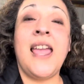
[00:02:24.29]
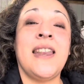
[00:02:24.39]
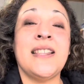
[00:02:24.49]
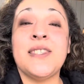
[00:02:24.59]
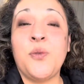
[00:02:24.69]

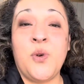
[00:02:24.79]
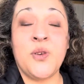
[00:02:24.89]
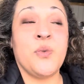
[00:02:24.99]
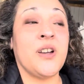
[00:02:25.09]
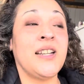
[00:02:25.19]
and it's the
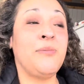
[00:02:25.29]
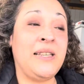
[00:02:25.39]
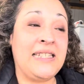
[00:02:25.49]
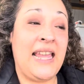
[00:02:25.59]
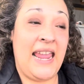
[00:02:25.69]
one we're going to
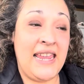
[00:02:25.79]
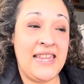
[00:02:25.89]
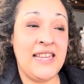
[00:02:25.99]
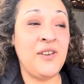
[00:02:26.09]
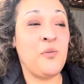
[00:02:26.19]
be
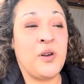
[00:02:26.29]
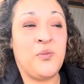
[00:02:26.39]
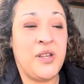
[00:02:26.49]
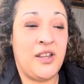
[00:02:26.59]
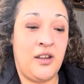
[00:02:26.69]
taking when
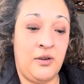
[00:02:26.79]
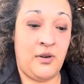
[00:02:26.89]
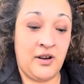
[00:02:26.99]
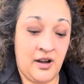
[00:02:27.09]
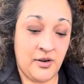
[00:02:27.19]
we go
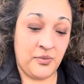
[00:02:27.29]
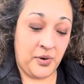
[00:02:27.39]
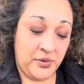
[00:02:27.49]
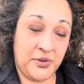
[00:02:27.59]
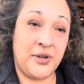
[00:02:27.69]
on our
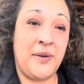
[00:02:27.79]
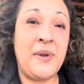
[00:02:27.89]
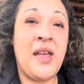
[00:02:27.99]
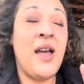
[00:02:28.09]
road trip.